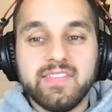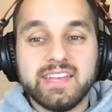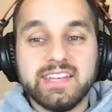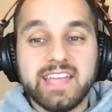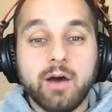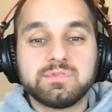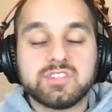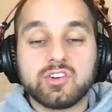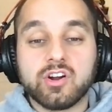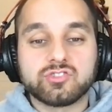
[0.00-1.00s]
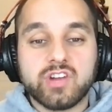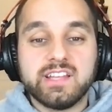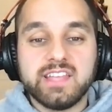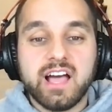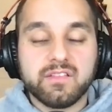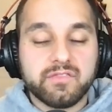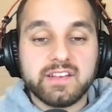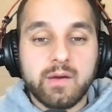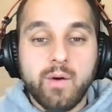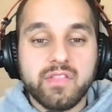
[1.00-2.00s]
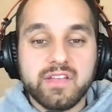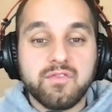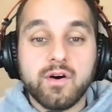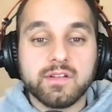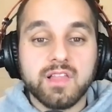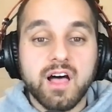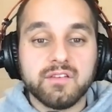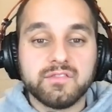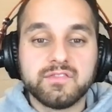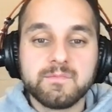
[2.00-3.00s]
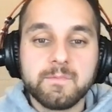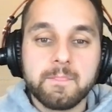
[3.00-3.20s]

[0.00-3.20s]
And then he helps the girl train the elephant while they fall in love.